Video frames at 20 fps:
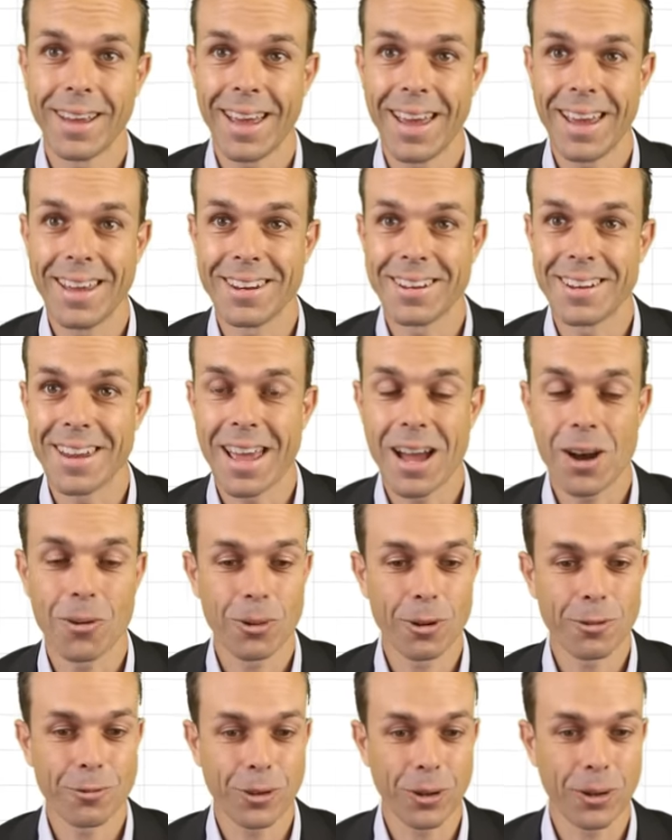And now
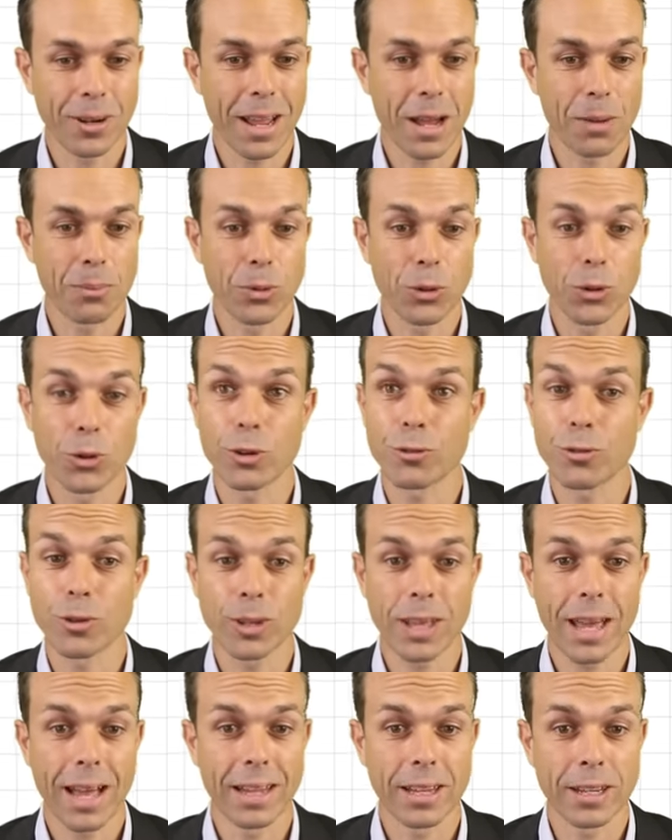we've got our
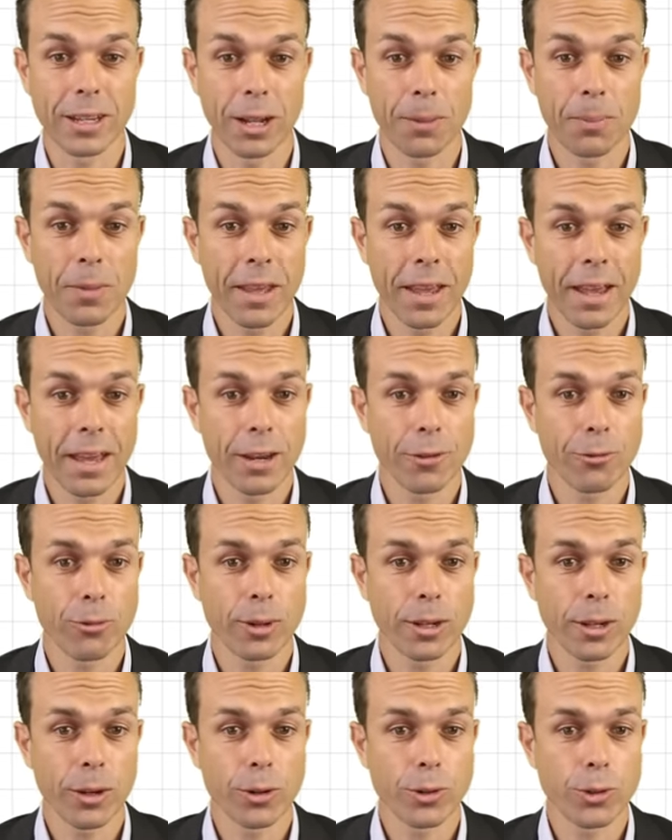beautiful calendar, and if
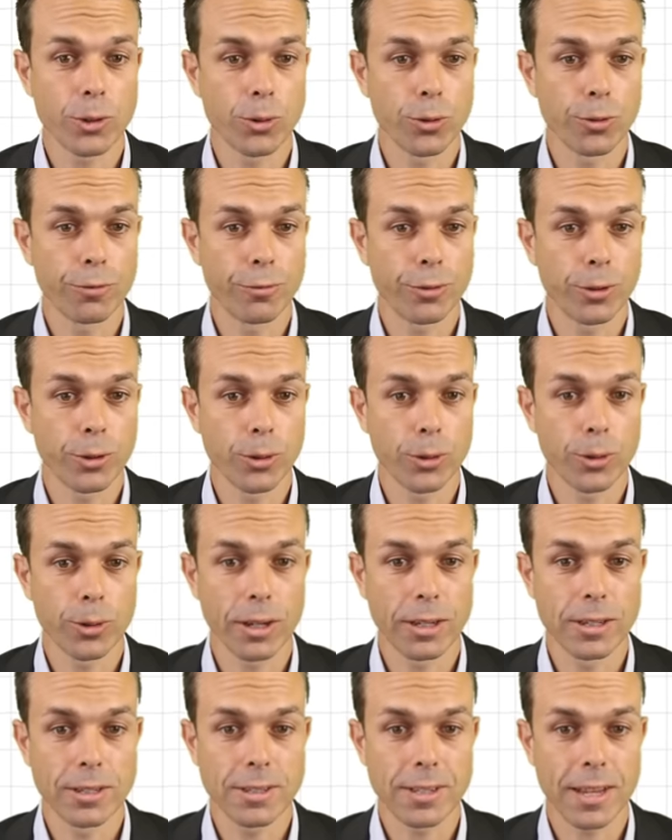we go to view
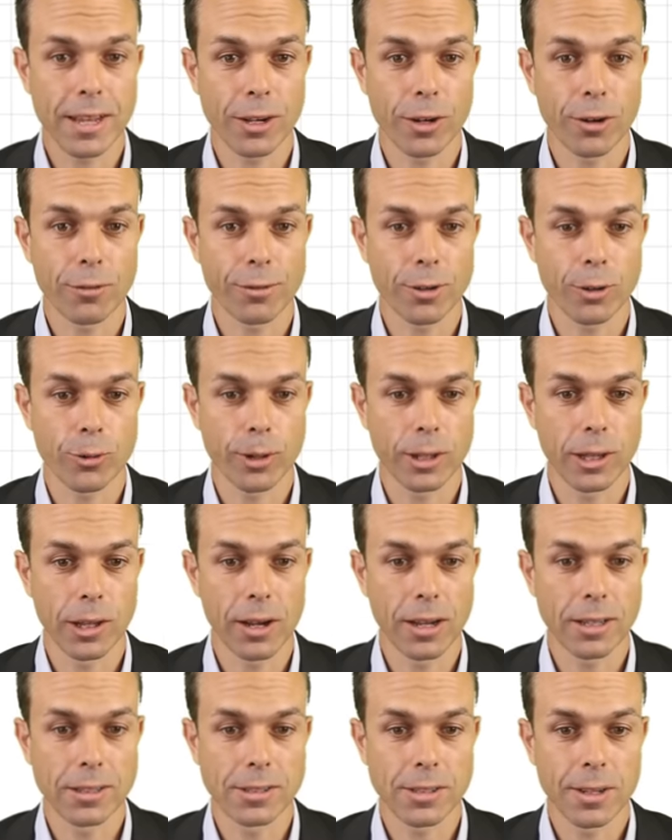and take off the grid
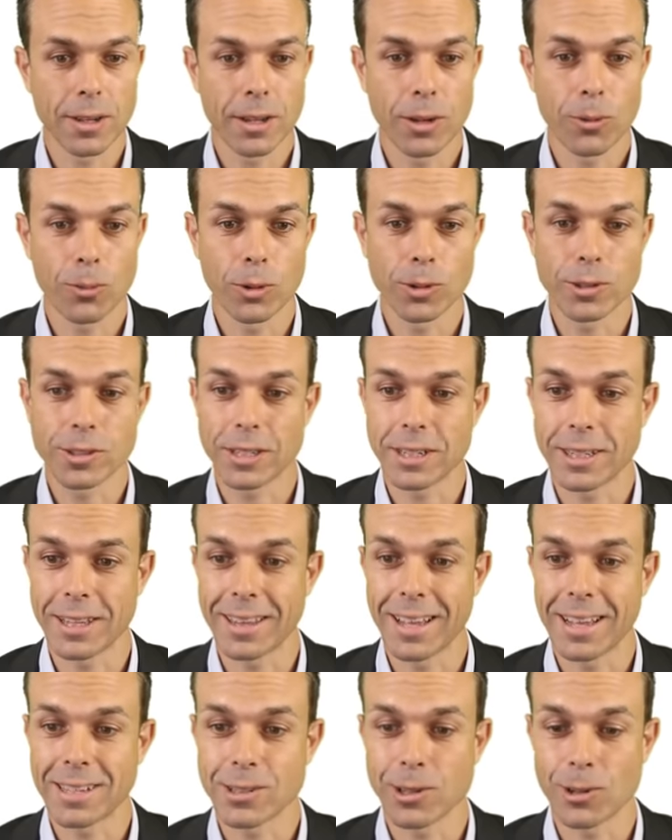lines, we'll see
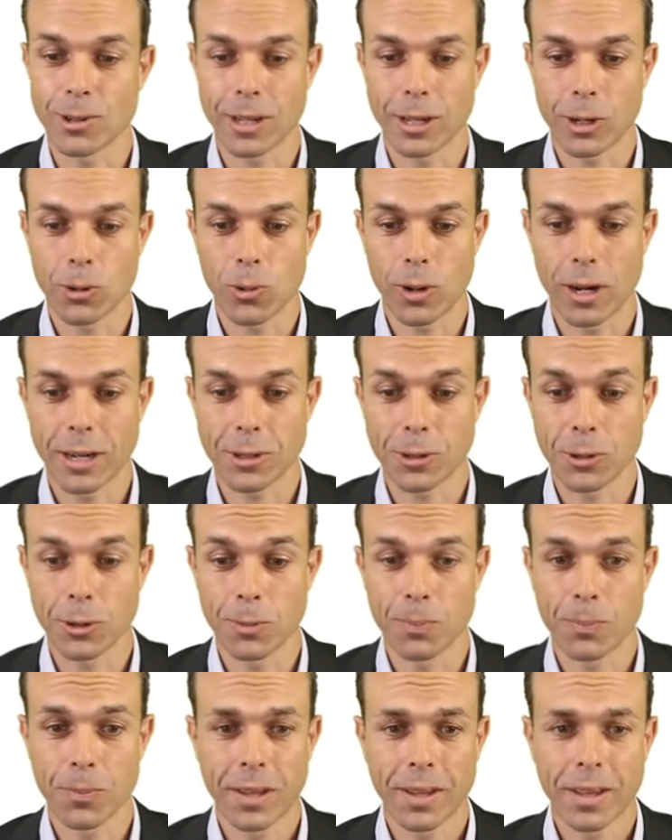that that's looking quite
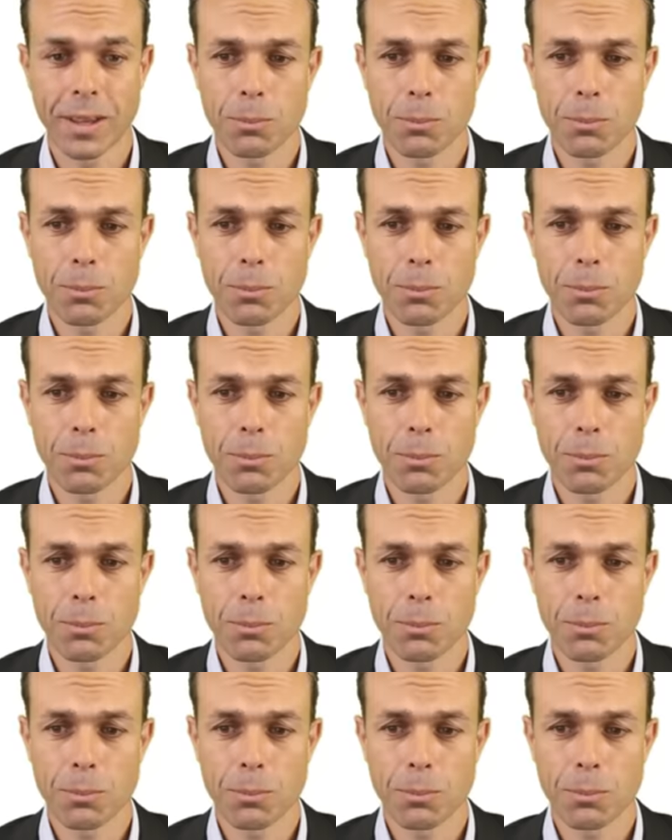good.